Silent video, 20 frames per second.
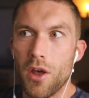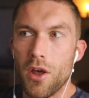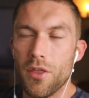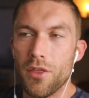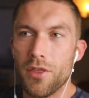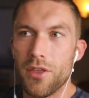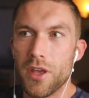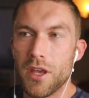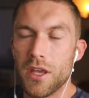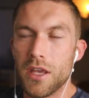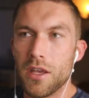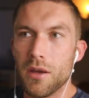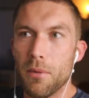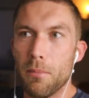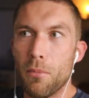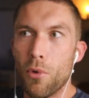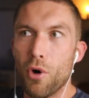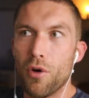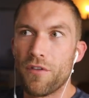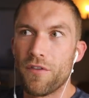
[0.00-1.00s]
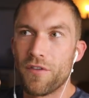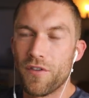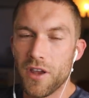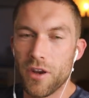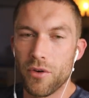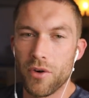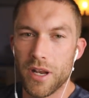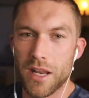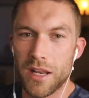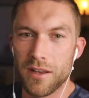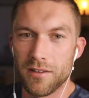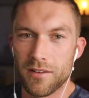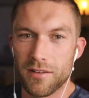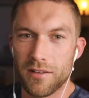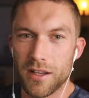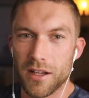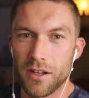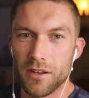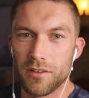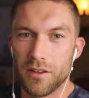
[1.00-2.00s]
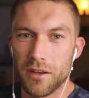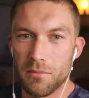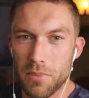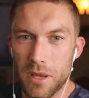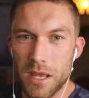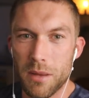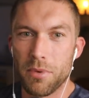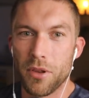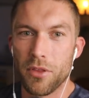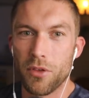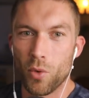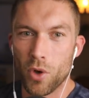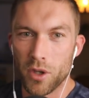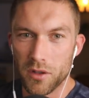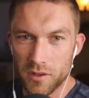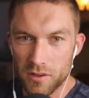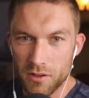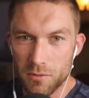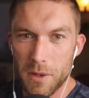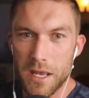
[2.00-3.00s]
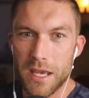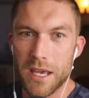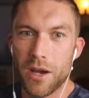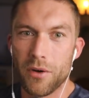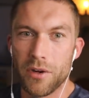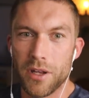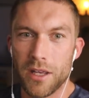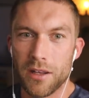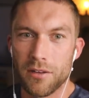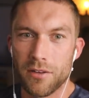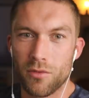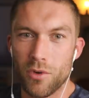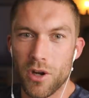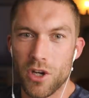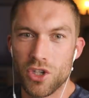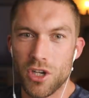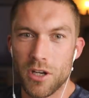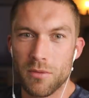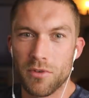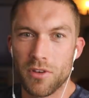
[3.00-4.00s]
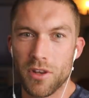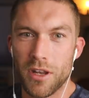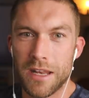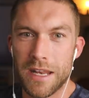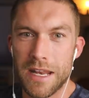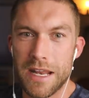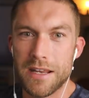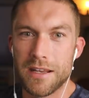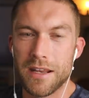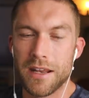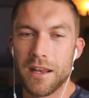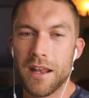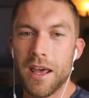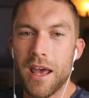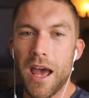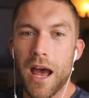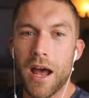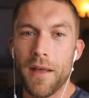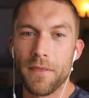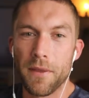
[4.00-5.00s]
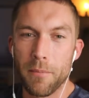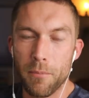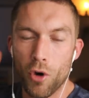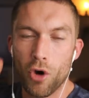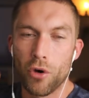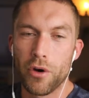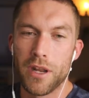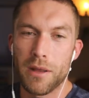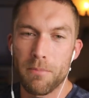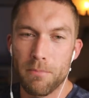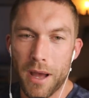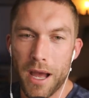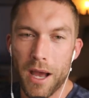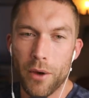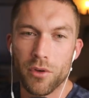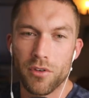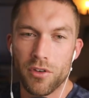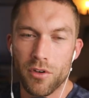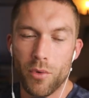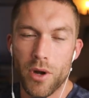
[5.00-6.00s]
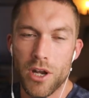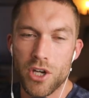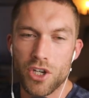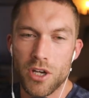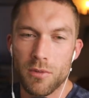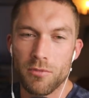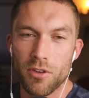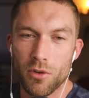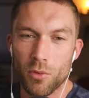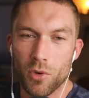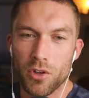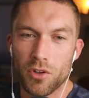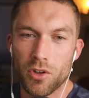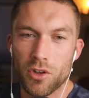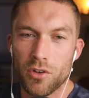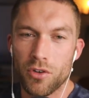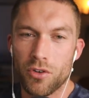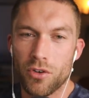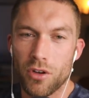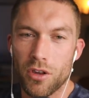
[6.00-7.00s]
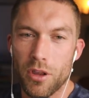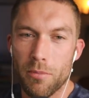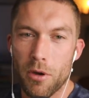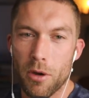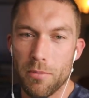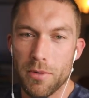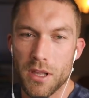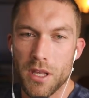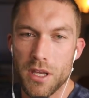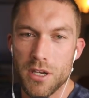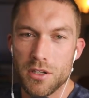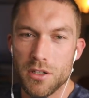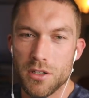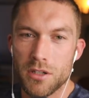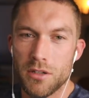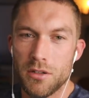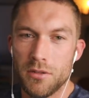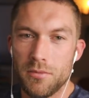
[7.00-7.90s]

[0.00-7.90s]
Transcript: the more fear it instills in people that want to speak out against regimes that need it, and the more it mm-hmm. empowers the regimes that want to control the population.